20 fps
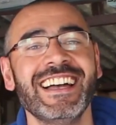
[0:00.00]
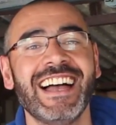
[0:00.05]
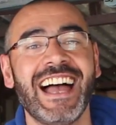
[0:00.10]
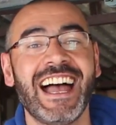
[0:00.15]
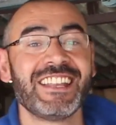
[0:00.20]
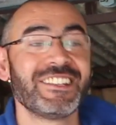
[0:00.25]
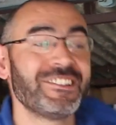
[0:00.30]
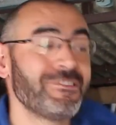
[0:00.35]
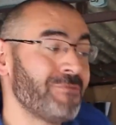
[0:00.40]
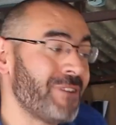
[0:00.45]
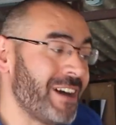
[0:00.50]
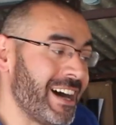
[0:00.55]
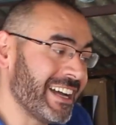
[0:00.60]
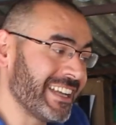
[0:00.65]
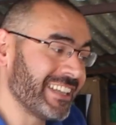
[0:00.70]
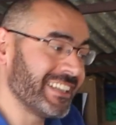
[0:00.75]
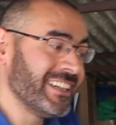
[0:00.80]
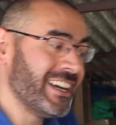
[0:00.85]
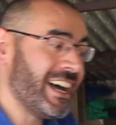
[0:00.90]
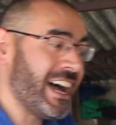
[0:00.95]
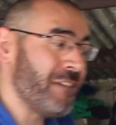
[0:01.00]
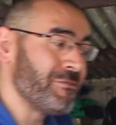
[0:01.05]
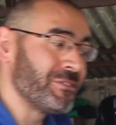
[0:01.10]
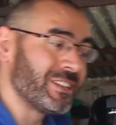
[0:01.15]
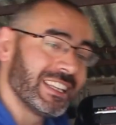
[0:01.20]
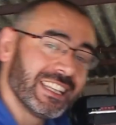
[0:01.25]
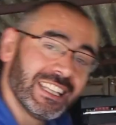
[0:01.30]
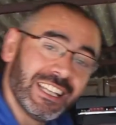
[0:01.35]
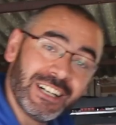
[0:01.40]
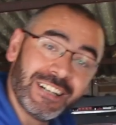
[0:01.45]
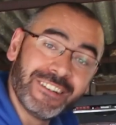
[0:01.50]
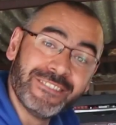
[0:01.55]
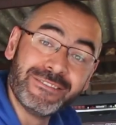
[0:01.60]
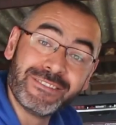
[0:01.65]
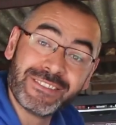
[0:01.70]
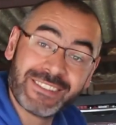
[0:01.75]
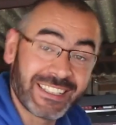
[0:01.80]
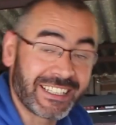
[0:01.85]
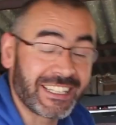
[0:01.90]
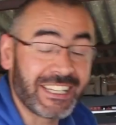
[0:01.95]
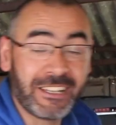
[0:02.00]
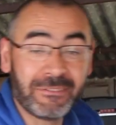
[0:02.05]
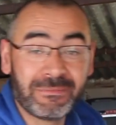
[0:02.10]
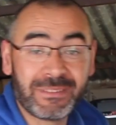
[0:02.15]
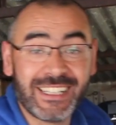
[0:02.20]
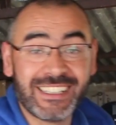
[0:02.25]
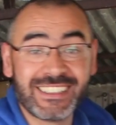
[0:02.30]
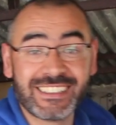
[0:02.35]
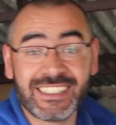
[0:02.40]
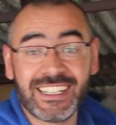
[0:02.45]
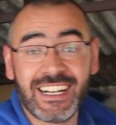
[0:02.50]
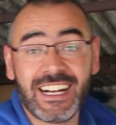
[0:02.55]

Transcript: hence why I would love to keep this.